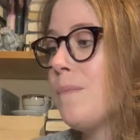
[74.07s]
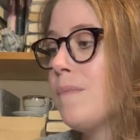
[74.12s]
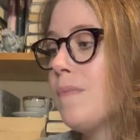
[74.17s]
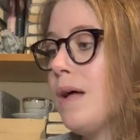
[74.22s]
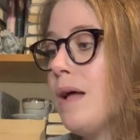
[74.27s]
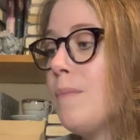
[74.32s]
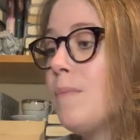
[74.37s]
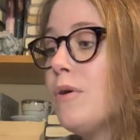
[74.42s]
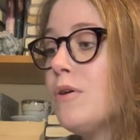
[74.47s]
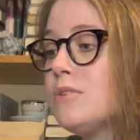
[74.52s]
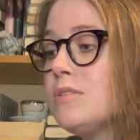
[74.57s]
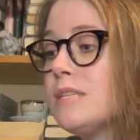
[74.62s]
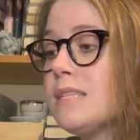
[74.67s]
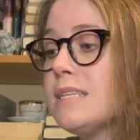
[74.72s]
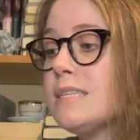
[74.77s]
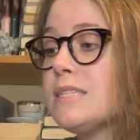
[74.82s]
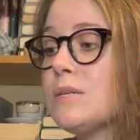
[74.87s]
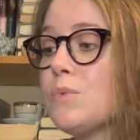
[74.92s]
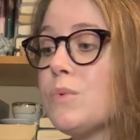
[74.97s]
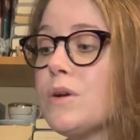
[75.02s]
I'm posting
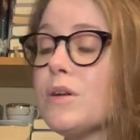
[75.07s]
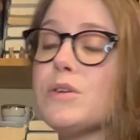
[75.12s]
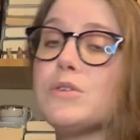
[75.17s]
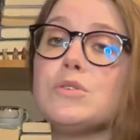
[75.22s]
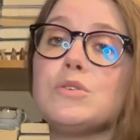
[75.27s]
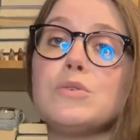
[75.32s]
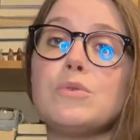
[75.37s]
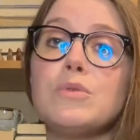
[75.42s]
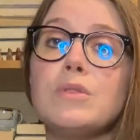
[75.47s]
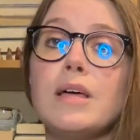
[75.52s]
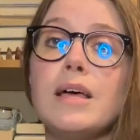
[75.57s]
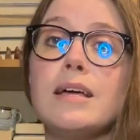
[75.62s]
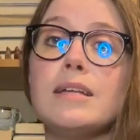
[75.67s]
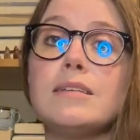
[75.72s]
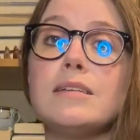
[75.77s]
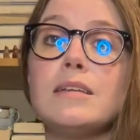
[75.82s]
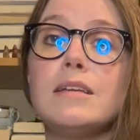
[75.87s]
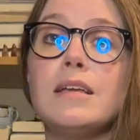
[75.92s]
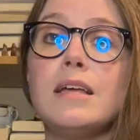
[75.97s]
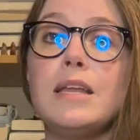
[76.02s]
this in winter so
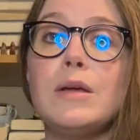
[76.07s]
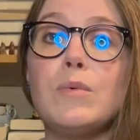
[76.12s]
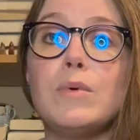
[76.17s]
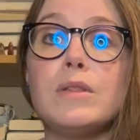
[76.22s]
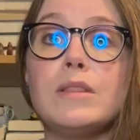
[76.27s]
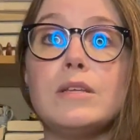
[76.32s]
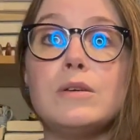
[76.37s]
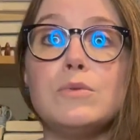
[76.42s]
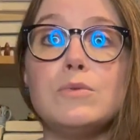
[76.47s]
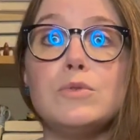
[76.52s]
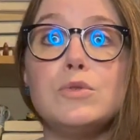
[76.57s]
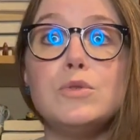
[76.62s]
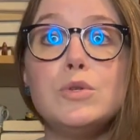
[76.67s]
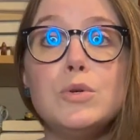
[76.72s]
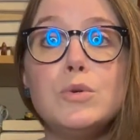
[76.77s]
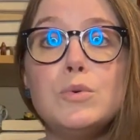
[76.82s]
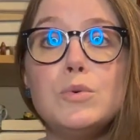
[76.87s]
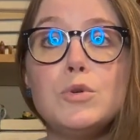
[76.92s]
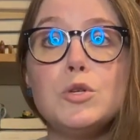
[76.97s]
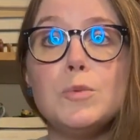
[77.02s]
that anyone who's
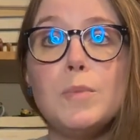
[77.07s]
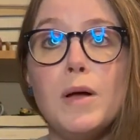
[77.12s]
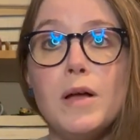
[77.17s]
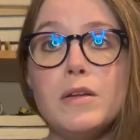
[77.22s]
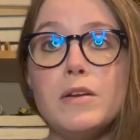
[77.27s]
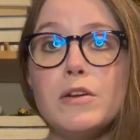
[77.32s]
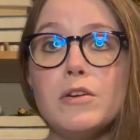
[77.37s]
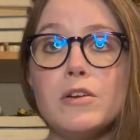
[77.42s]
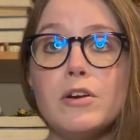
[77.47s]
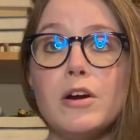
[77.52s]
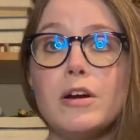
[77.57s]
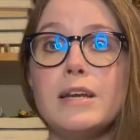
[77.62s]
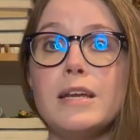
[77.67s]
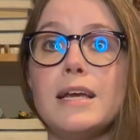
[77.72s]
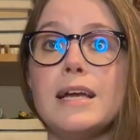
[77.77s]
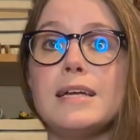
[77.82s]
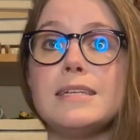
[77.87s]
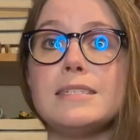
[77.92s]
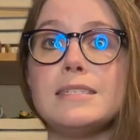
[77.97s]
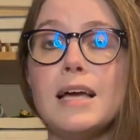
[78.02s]
new to pollinator
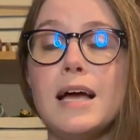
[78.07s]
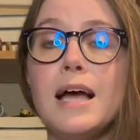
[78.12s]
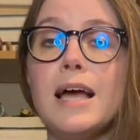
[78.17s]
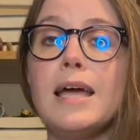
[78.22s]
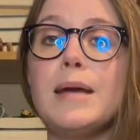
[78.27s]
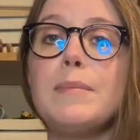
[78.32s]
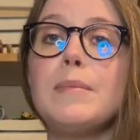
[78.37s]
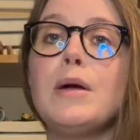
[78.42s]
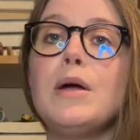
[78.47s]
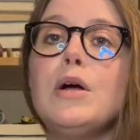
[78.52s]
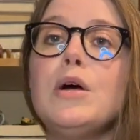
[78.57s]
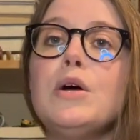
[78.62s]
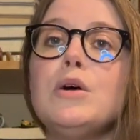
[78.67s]
gardening has time